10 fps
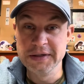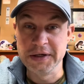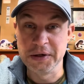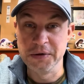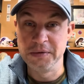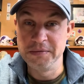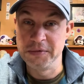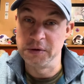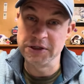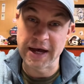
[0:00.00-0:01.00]
you know,
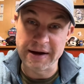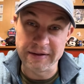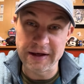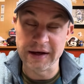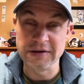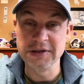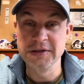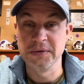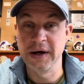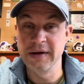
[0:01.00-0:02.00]
those kind of things,
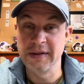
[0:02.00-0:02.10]
right?